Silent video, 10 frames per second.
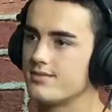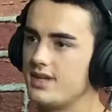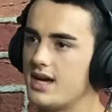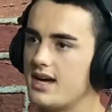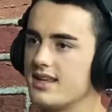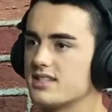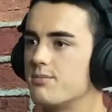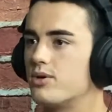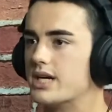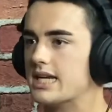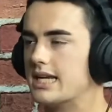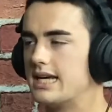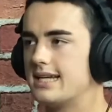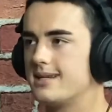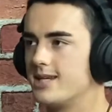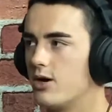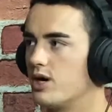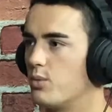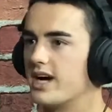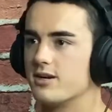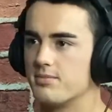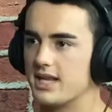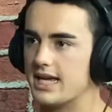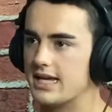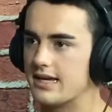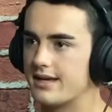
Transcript: Yeah, I think it's important knowing why you're playing.